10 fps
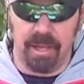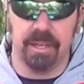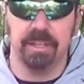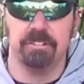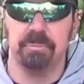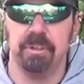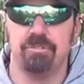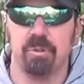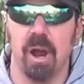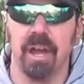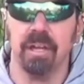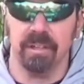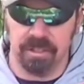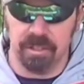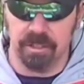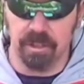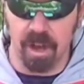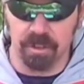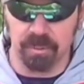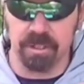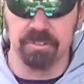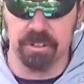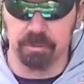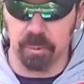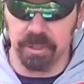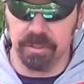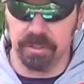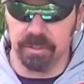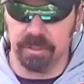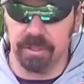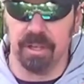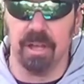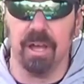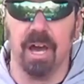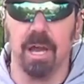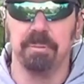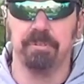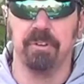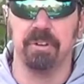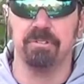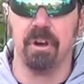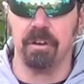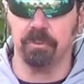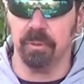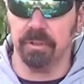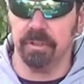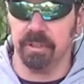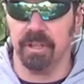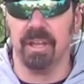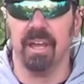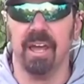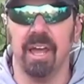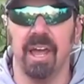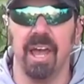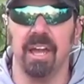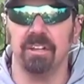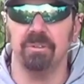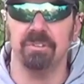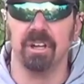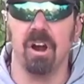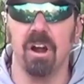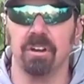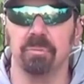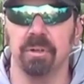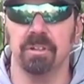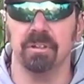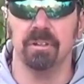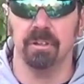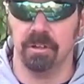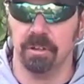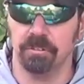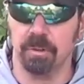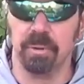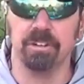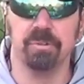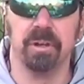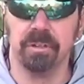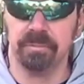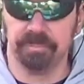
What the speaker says: It needs to be dry, non-resinous wood. I prefer a softwood, and using a hardwood for my drill.